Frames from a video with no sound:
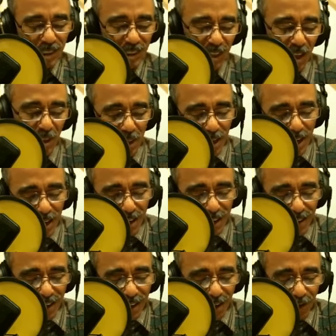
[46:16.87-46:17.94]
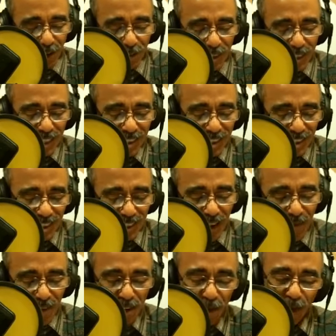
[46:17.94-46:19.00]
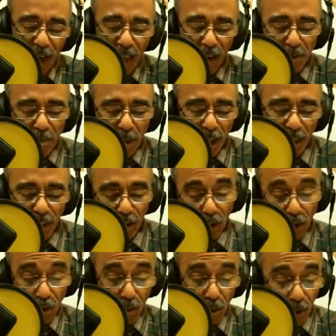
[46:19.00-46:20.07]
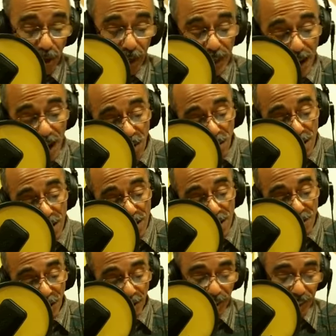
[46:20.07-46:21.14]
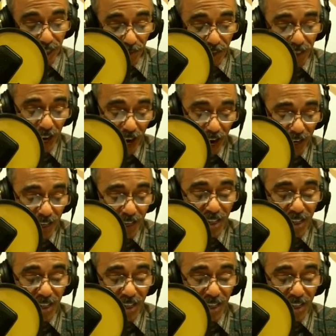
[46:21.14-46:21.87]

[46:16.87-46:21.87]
Sutherland from 6 to 7 and followed by the Earl Morgan Hour from 7 to 8.